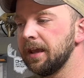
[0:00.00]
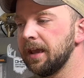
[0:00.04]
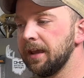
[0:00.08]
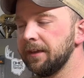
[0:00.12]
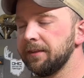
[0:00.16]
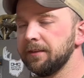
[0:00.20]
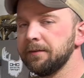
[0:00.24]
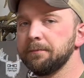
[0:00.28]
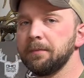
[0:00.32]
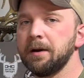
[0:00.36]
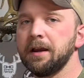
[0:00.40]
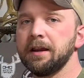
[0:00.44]
and
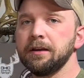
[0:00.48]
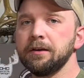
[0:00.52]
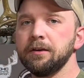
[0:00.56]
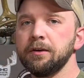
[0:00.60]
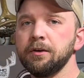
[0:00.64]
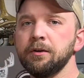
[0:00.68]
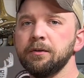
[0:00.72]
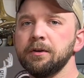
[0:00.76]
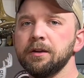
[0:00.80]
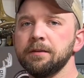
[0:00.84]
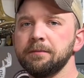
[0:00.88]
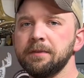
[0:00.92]
then by
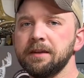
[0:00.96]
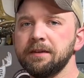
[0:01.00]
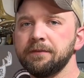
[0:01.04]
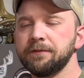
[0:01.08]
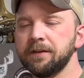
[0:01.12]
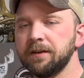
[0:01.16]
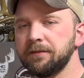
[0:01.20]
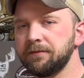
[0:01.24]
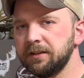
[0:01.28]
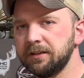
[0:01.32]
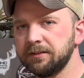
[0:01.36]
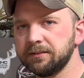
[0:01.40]
noon it'd be
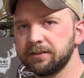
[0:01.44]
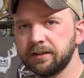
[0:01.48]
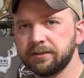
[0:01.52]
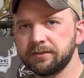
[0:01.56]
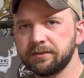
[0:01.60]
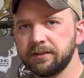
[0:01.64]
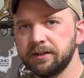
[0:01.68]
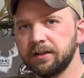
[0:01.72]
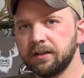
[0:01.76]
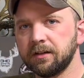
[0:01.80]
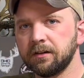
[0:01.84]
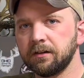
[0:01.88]
50,
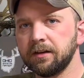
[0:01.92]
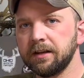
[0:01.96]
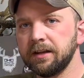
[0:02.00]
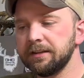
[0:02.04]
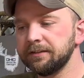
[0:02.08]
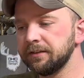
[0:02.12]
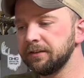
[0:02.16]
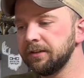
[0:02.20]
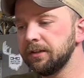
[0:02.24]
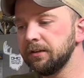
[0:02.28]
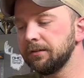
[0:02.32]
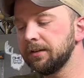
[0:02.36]
60
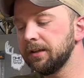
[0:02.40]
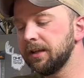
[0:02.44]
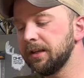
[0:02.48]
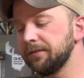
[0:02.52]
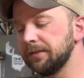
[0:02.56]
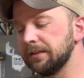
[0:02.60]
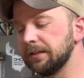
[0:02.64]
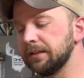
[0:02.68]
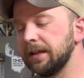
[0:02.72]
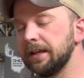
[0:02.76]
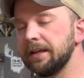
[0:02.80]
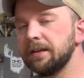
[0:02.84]
degrees, and you get
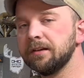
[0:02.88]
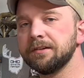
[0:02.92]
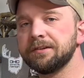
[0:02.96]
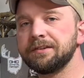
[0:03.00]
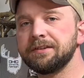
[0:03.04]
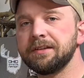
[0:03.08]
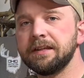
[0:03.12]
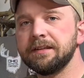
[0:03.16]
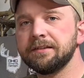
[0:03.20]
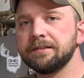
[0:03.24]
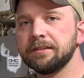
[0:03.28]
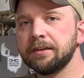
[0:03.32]
even later
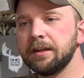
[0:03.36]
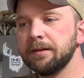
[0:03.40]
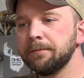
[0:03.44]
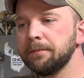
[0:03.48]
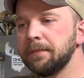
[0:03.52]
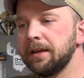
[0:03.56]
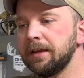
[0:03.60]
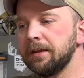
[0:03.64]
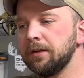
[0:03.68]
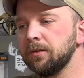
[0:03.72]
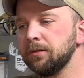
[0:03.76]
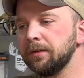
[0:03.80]
season, it
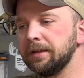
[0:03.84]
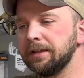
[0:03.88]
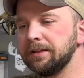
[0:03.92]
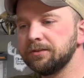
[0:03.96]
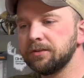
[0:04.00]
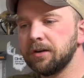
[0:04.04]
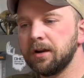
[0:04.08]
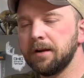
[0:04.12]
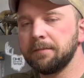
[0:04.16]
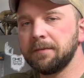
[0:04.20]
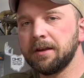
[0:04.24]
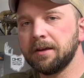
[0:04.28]
may only
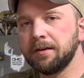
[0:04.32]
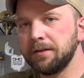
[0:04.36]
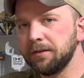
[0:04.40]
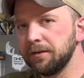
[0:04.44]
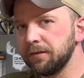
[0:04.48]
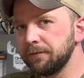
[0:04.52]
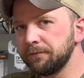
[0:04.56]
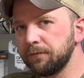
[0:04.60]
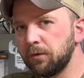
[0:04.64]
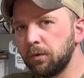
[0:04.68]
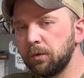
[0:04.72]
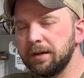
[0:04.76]
drop down to the
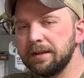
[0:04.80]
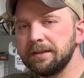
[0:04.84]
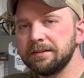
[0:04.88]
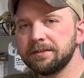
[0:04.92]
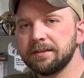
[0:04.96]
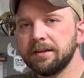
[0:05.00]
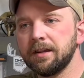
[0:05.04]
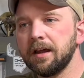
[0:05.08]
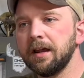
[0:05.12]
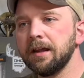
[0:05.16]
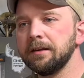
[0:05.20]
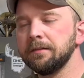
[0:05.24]
40s
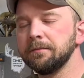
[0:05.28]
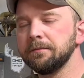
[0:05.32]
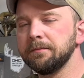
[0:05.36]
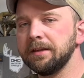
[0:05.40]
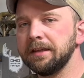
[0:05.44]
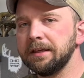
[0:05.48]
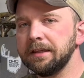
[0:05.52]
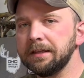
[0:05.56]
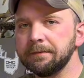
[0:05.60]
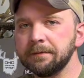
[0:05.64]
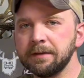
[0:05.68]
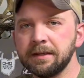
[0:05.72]
at night and
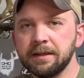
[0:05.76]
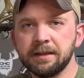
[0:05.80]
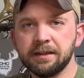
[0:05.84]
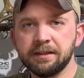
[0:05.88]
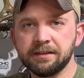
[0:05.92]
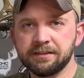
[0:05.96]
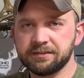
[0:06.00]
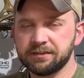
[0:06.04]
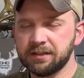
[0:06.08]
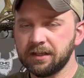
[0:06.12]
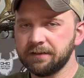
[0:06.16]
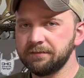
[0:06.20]
be
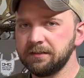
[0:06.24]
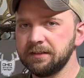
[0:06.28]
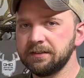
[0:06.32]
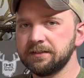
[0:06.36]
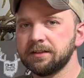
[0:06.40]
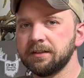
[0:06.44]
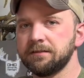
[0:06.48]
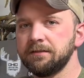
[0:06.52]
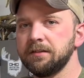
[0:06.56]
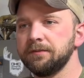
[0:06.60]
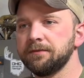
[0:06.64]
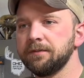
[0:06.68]
70,
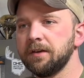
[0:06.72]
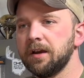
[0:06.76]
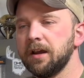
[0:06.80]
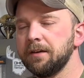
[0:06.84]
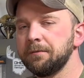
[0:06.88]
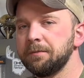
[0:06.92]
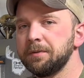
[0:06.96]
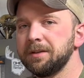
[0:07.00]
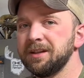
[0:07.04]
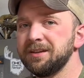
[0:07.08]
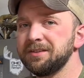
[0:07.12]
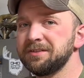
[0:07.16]

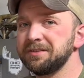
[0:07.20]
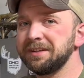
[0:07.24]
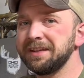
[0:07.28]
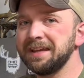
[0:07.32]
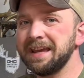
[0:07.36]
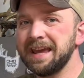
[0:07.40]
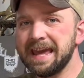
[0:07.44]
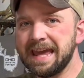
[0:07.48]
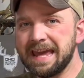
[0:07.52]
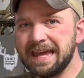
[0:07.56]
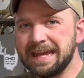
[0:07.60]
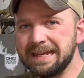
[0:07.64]
75, potentially
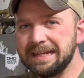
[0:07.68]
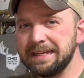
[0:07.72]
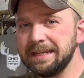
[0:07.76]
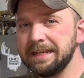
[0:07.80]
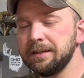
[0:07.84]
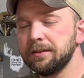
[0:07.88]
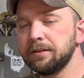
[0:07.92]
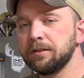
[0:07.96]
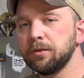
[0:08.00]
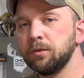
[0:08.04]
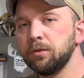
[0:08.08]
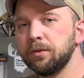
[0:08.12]
80
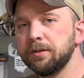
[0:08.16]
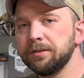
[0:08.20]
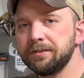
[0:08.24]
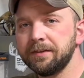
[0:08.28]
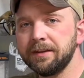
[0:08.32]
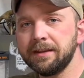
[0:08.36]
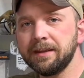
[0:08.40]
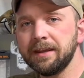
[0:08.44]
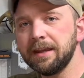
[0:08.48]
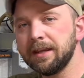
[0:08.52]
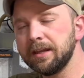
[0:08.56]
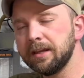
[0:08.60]
towards
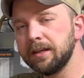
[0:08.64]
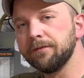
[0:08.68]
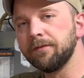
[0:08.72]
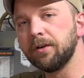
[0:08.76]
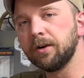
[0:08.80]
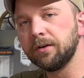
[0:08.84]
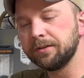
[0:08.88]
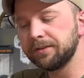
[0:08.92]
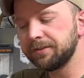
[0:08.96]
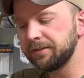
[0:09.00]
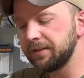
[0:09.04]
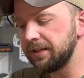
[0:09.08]
the end of
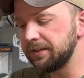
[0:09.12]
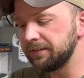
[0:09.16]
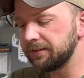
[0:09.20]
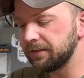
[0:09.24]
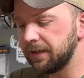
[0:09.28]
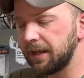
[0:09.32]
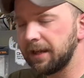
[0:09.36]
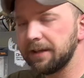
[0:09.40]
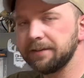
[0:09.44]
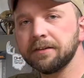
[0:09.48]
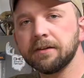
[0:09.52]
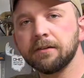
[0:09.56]
our season
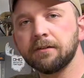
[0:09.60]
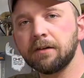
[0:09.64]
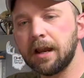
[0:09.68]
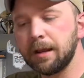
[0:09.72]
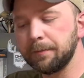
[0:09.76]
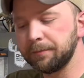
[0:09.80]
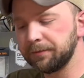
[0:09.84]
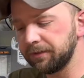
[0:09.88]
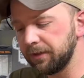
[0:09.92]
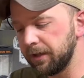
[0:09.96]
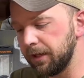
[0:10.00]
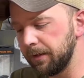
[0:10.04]
as it
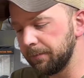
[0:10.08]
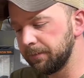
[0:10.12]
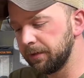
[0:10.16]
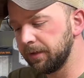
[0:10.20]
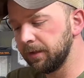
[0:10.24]
wraps up.